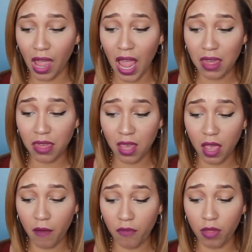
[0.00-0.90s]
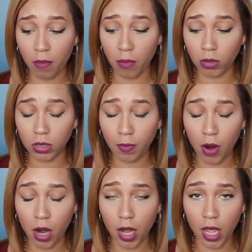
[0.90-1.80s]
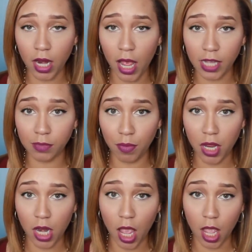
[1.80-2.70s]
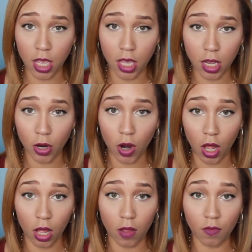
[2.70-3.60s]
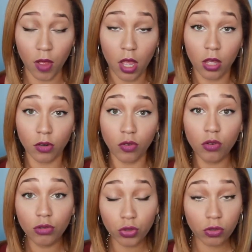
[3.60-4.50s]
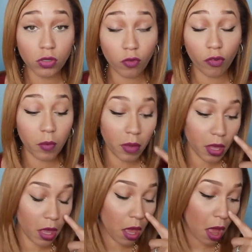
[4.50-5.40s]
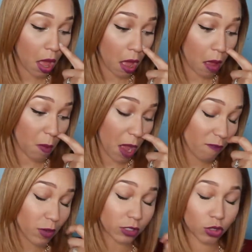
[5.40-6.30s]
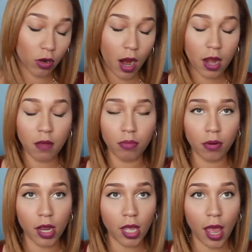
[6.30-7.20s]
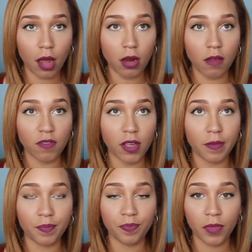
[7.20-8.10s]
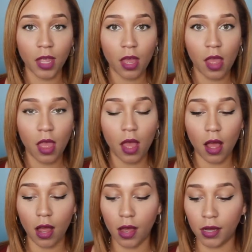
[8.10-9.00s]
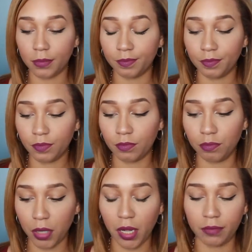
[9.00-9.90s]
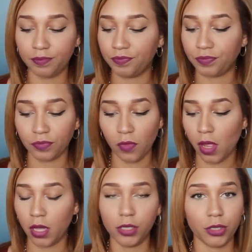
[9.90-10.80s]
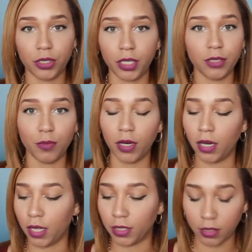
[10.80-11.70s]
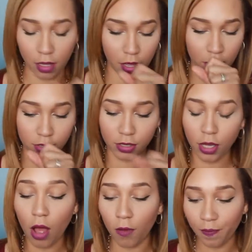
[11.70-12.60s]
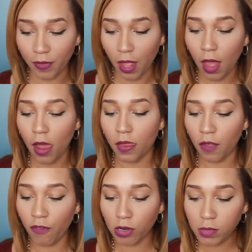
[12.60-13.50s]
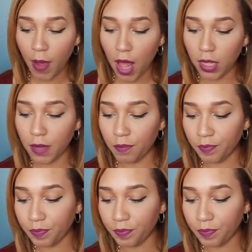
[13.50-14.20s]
I think for the most part it has been a year of neutrals for me. I've been trying to break out of it, but it just is what it is. So The first palette,